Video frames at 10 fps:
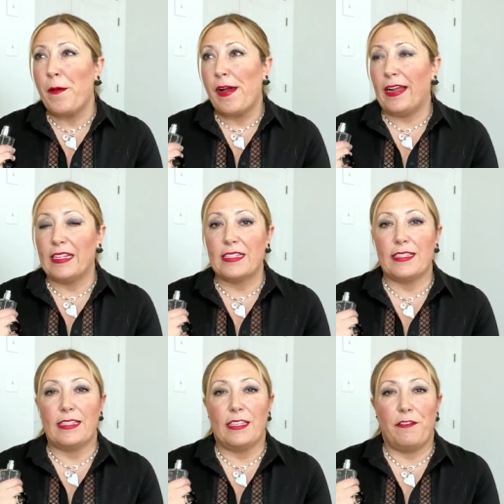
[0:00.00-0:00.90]
an
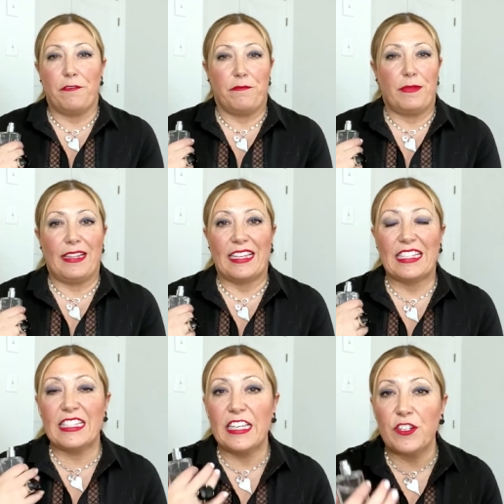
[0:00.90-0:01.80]
excessive like
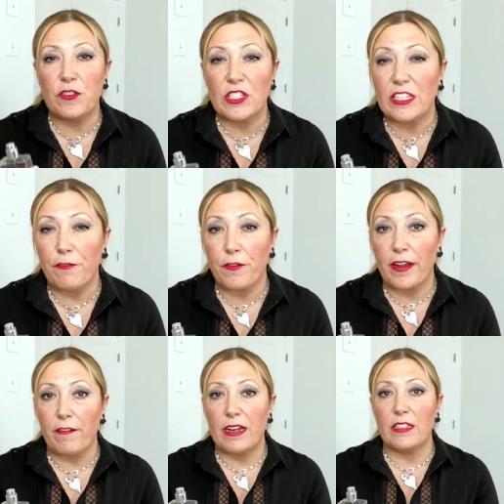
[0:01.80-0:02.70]
citrusy
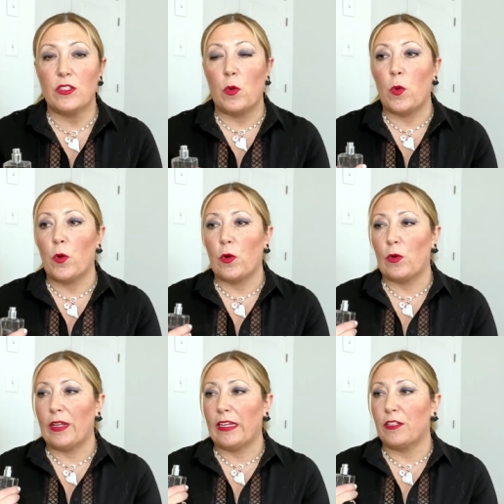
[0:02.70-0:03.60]
fragrance or
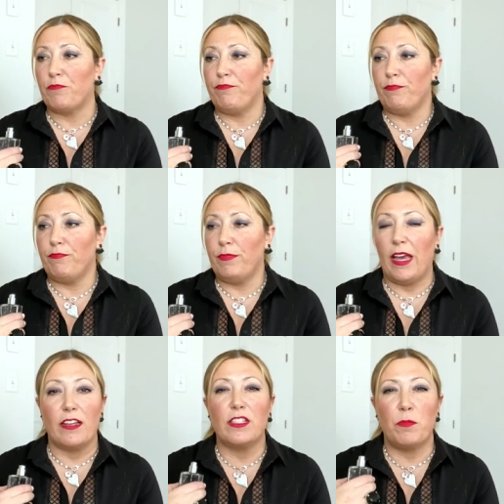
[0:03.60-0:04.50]
like
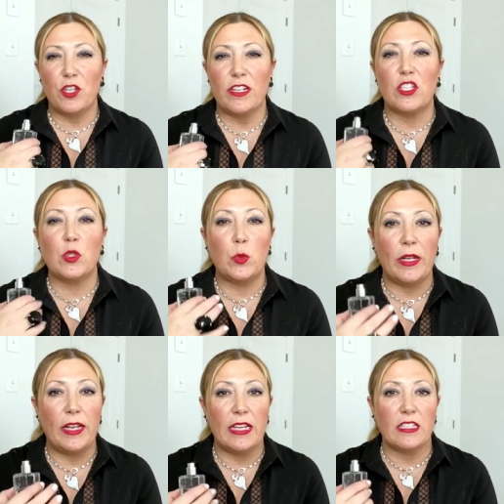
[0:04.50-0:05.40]
yeah, especially
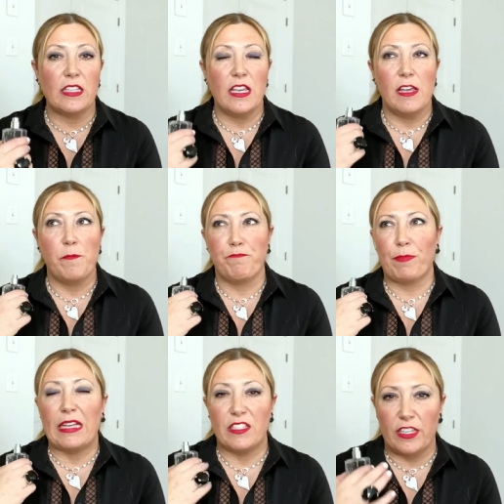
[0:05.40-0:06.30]
sweetness,
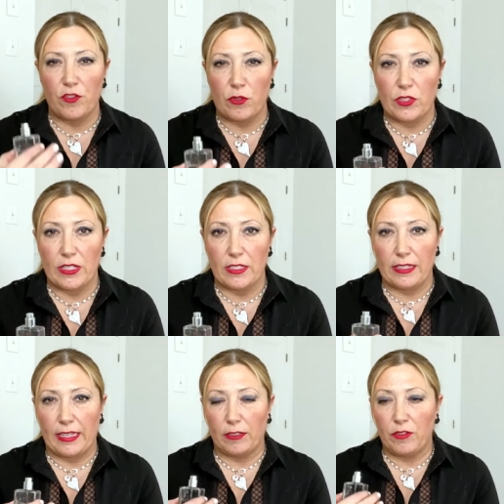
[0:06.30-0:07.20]
citruses
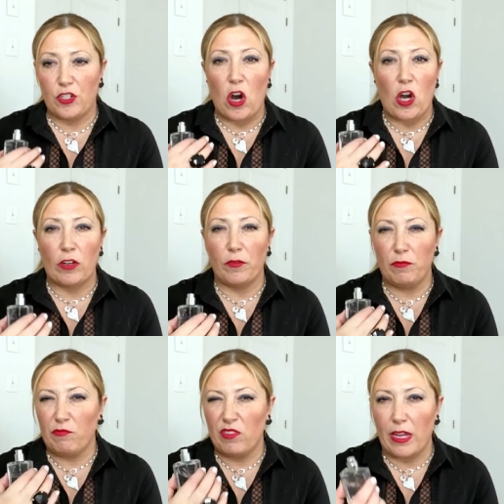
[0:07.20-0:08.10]
like tart
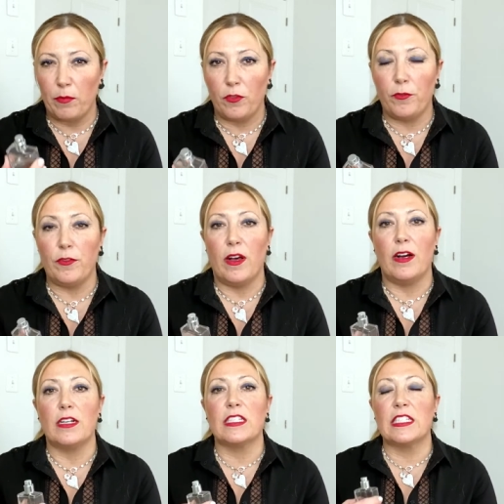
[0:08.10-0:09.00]
type of
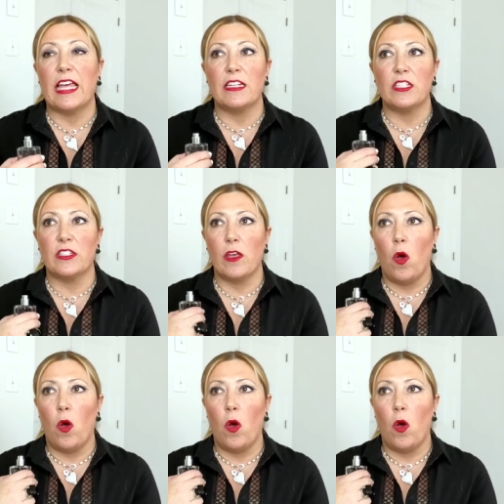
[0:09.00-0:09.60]
uh, scents,